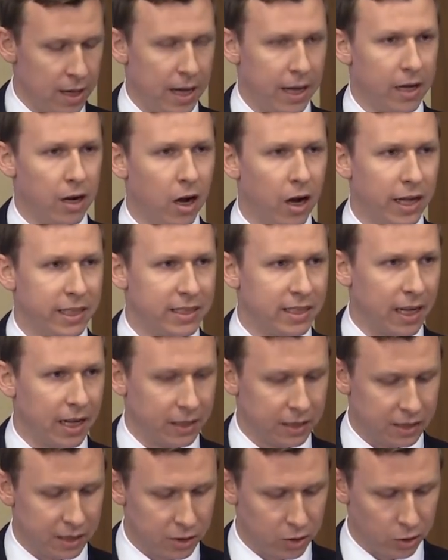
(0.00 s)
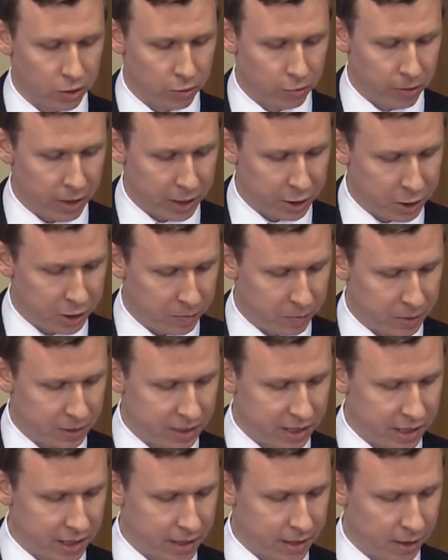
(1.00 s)
and high taxes on the rich in
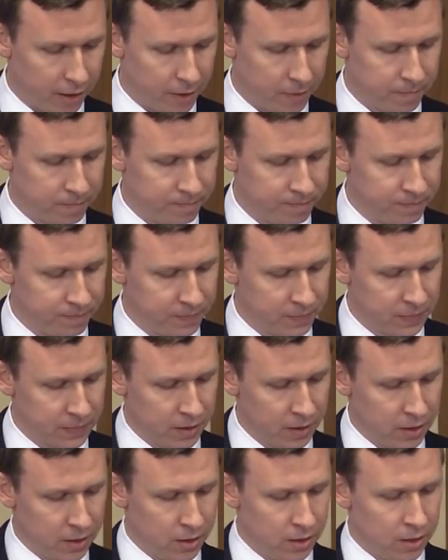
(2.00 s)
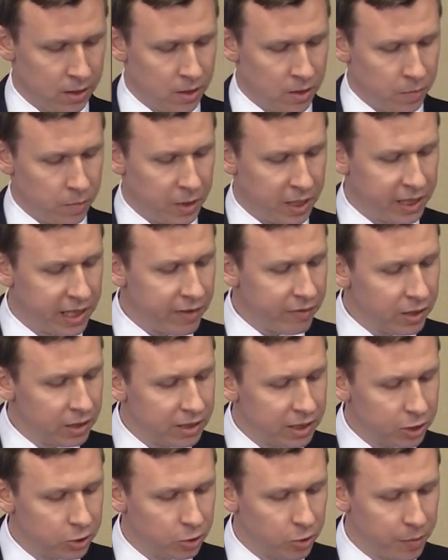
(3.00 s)
particular. But a given
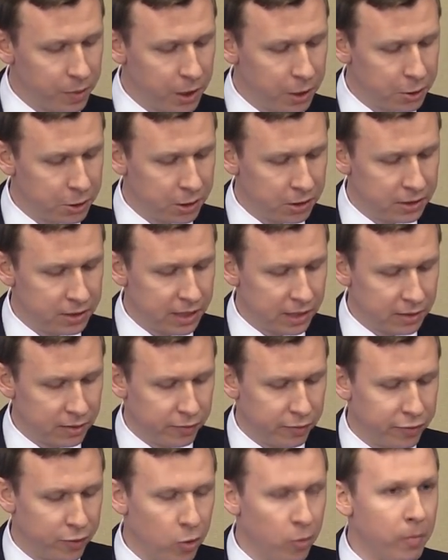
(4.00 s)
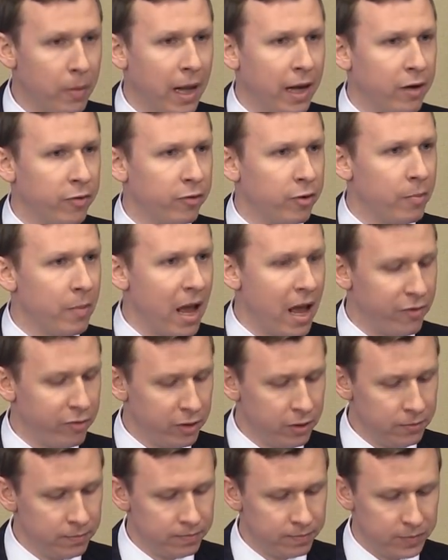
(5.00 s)
distribution doesn't fall manna from
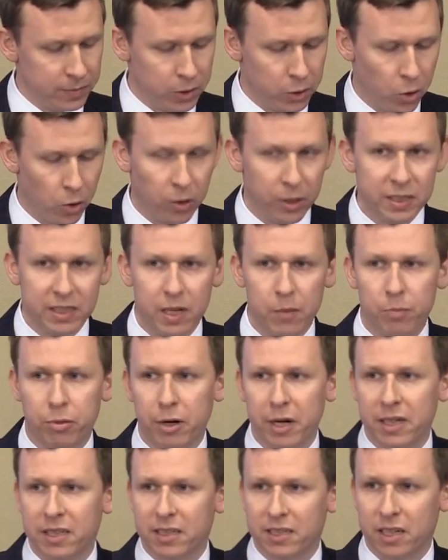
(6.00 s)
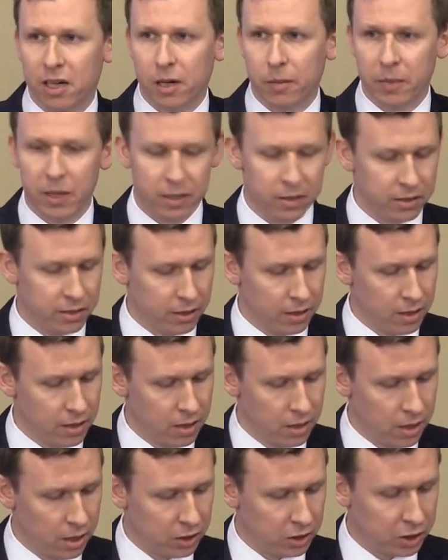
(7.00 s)
heaven, nor is it predetermined
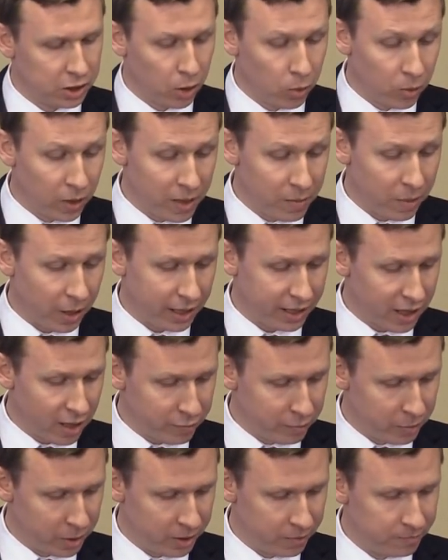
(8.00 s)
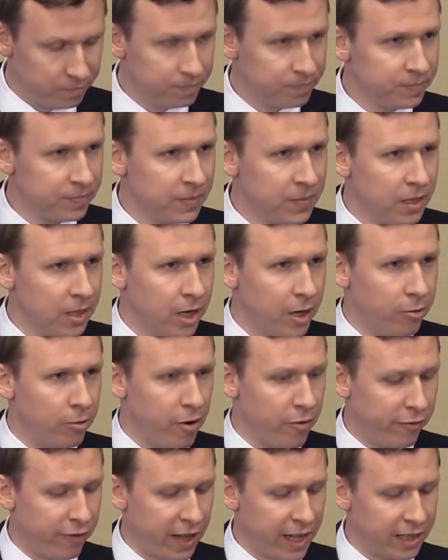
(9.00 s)
solely by government. It
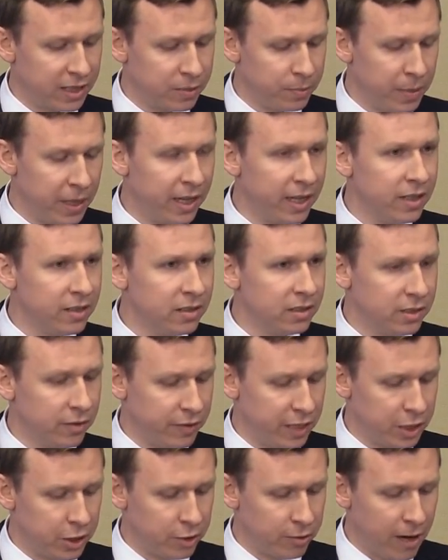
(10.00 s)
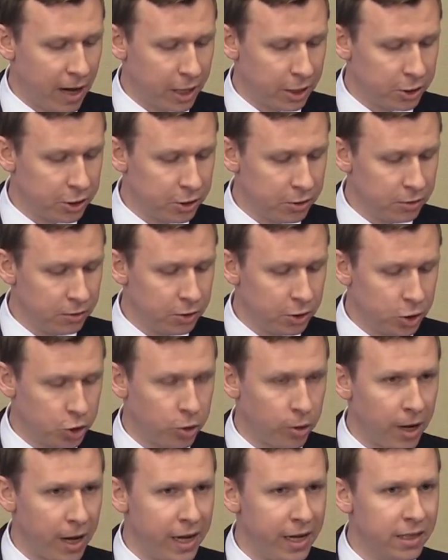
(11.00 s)
reflects millions of interactions,
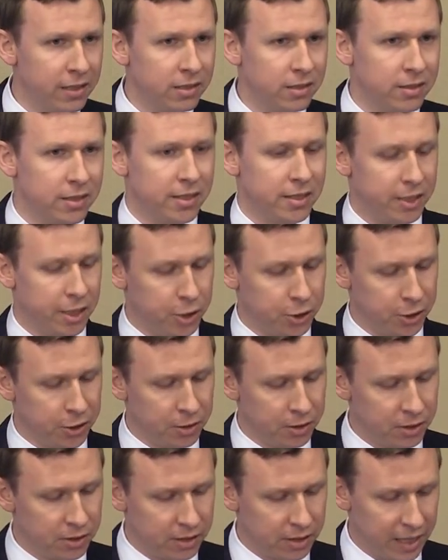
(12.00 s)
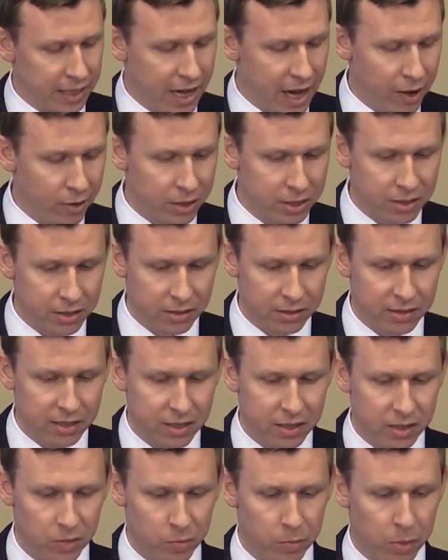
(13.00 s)
trades, decisions,
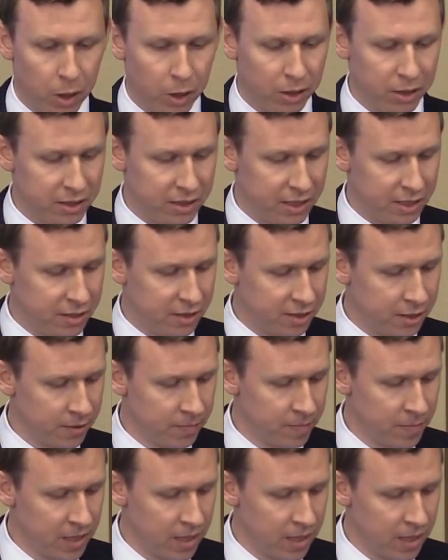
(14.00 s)
inheritances, and policies